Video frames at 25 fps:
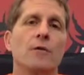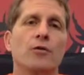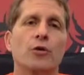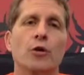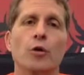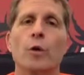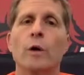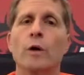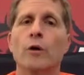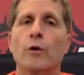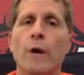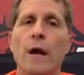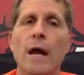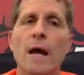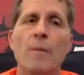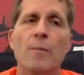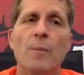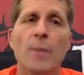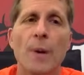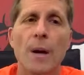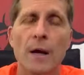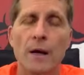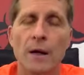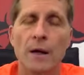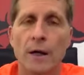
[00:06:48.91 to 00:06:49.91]
through a
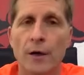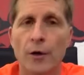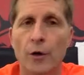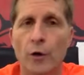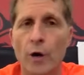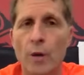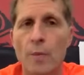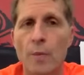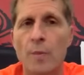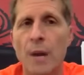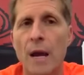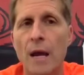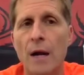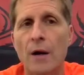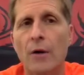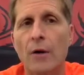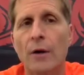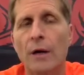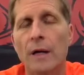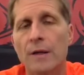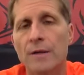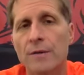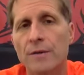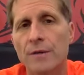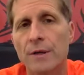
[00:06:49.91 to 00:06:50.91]
grandparent or a parent.